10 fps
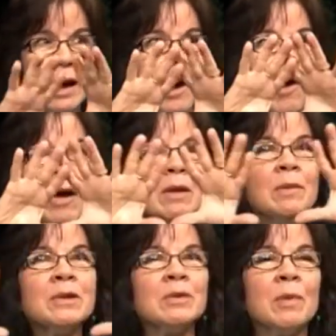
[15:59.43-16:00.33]
All
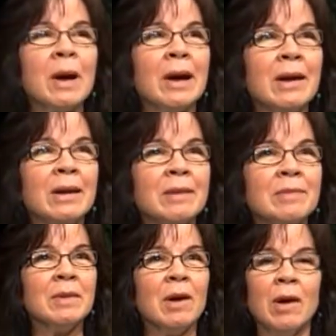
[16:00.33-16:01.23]
was well.
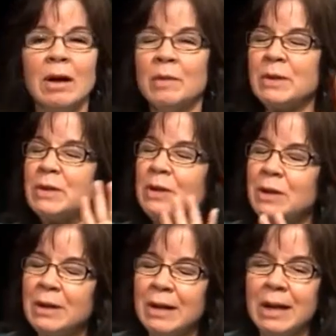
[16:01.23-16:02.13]
All was
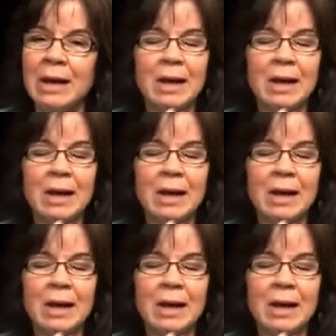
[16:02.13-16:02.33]
good.